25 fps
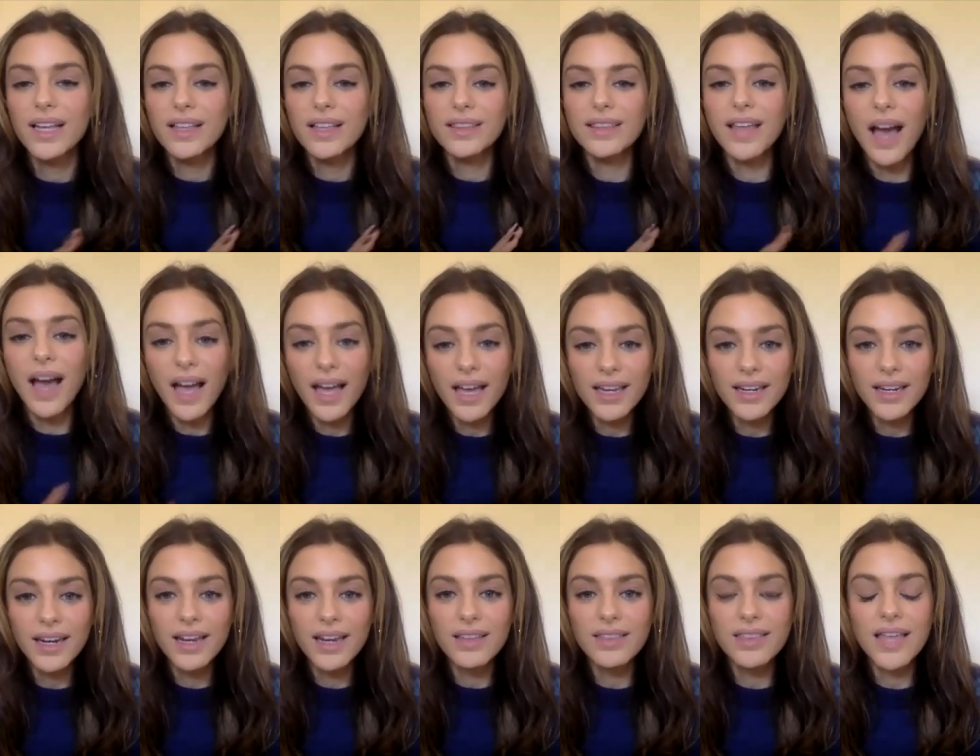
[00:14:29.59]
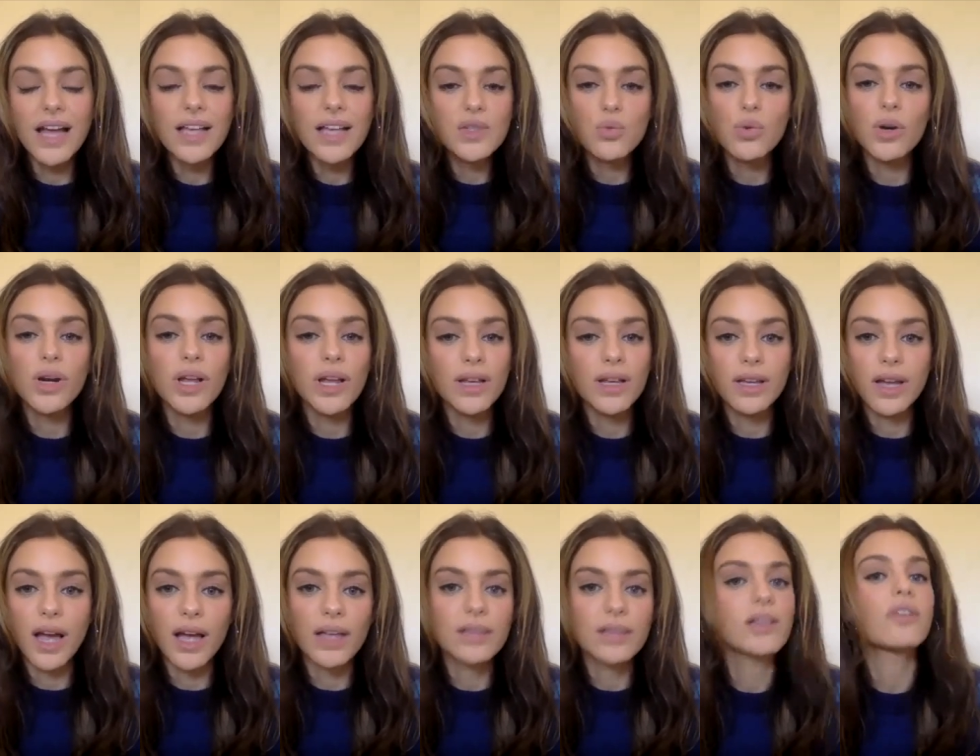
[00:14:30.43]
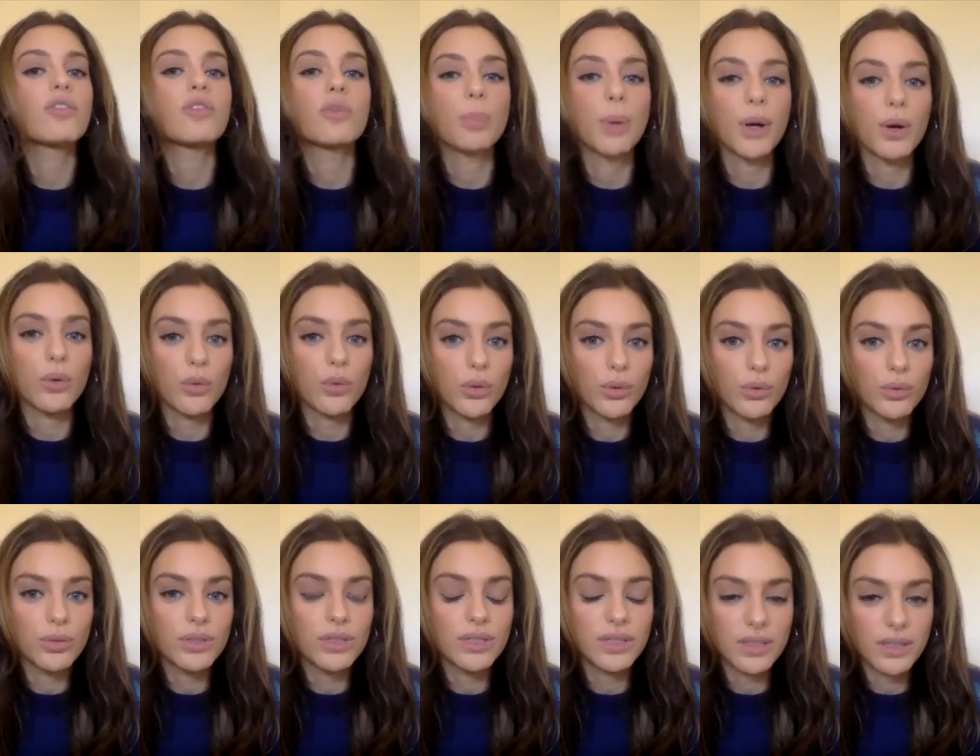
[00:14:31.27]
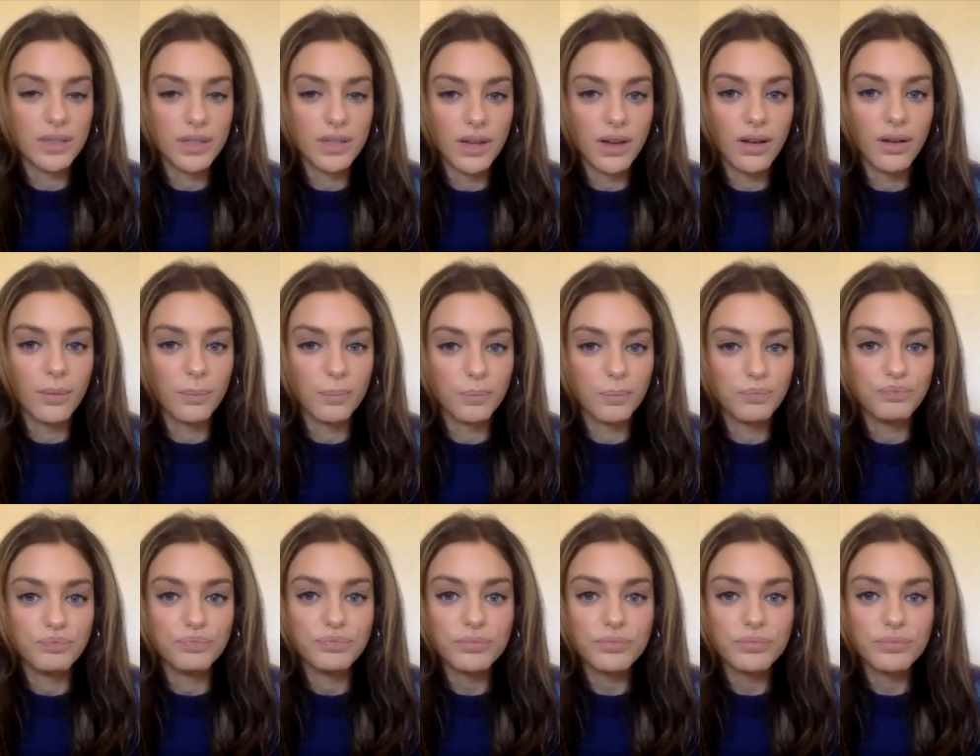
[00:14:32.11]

that that's what I I love about Rose. Um